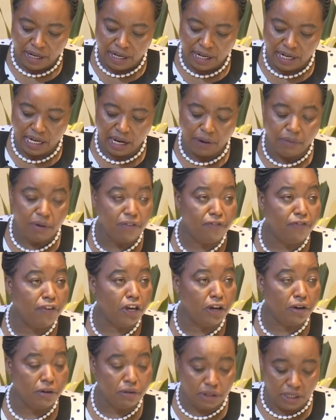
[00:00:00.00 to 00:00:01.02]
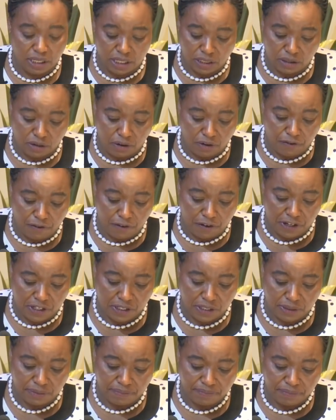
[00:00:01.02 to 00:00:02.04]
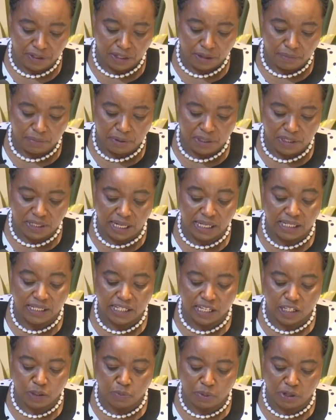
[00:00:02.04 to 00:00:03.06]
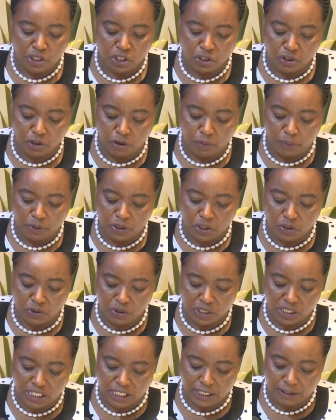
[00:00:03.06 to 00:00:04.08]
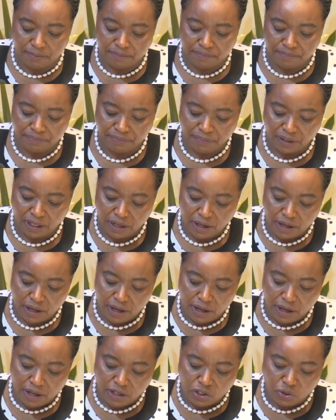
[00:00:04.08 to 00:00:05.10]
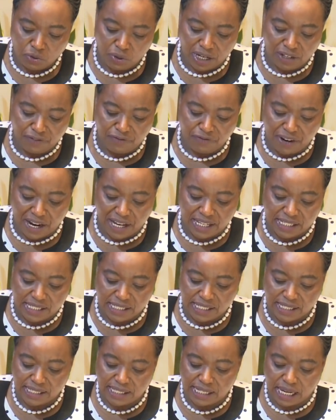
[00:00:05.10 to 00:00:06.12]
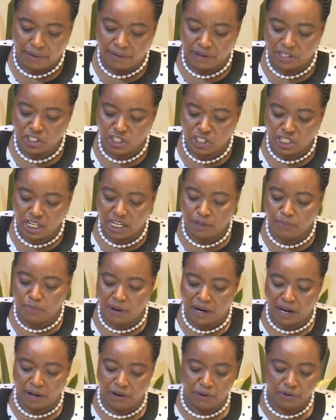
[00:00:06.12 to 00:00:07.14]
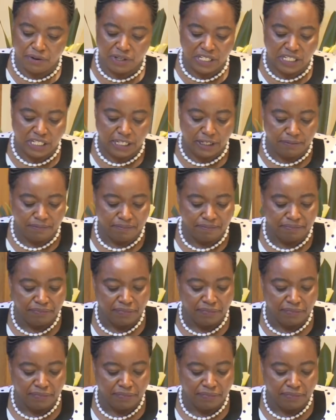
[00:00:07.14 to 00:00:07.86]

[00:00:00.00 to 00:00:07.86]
In our view, this conference presents a special opportunity to advance our shared priority,